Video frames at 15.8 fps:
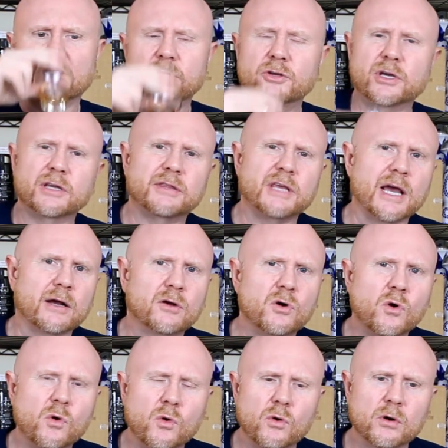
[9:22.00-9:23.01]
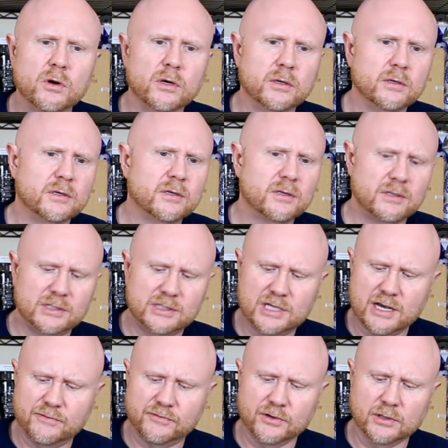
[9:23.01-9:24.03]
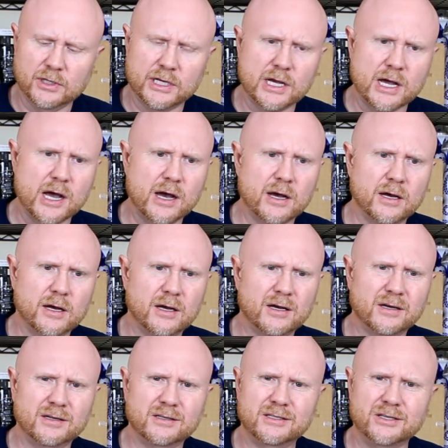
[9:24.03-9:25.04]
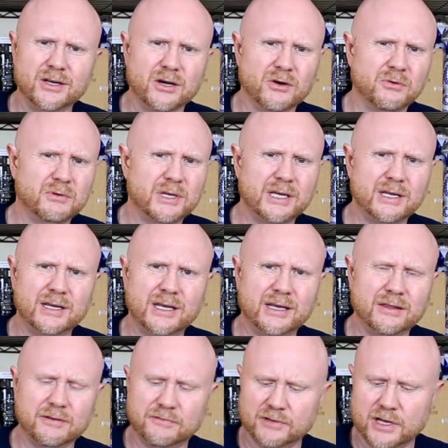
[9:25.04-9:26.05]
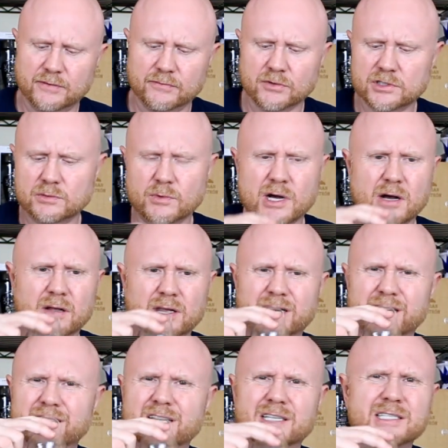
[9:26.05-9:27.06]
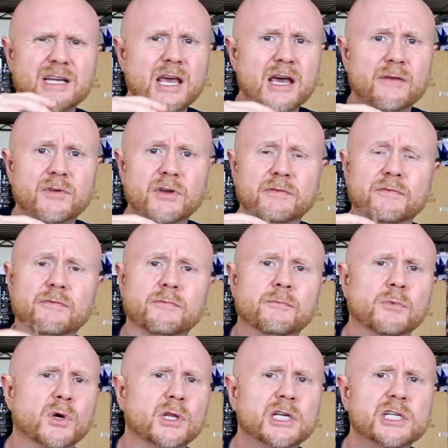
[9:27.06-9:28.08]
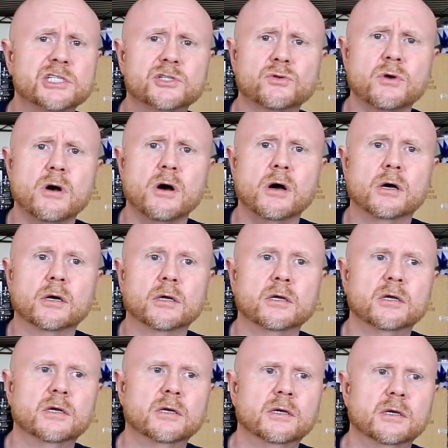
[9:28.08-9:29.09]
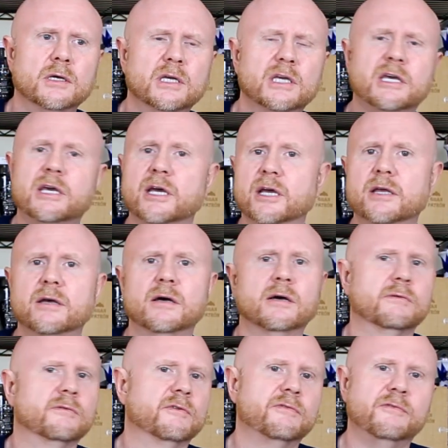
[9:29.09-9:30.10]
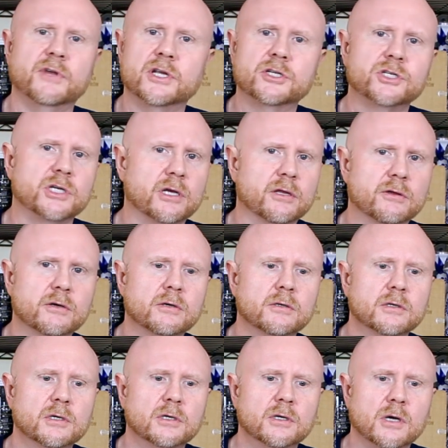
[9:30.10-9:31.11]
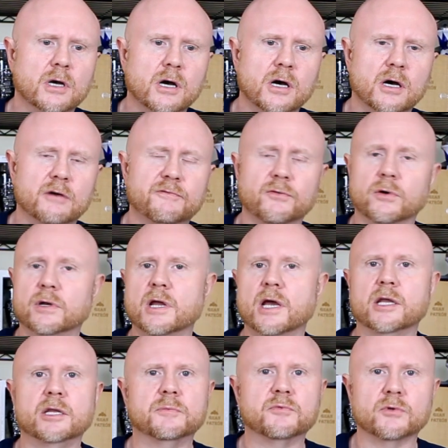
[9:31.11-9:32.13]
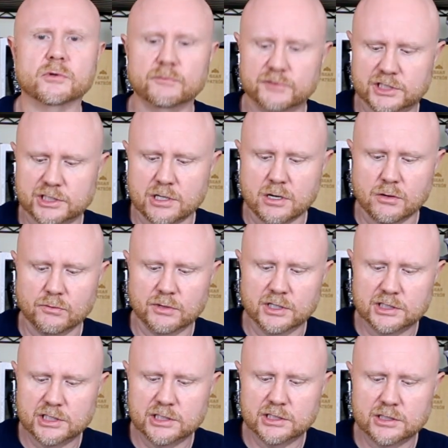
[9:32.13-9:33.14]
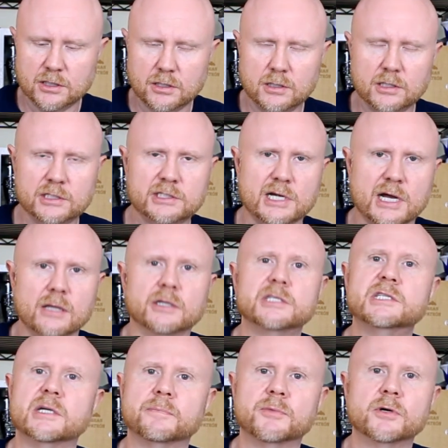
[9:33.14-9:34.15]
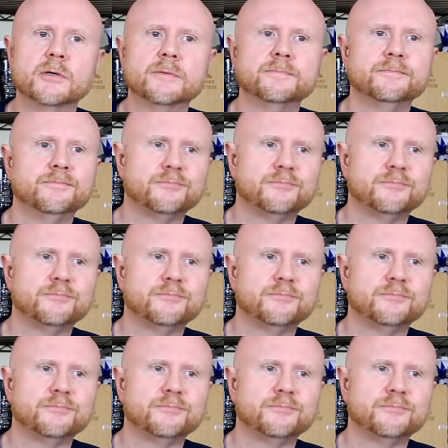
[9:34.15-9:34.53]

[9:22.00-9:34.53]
You get that corn definitely, you know, in the flavor as well. And it doesn't have a really strong kick of a finish either for a 90 proof. So this is a solid sipper.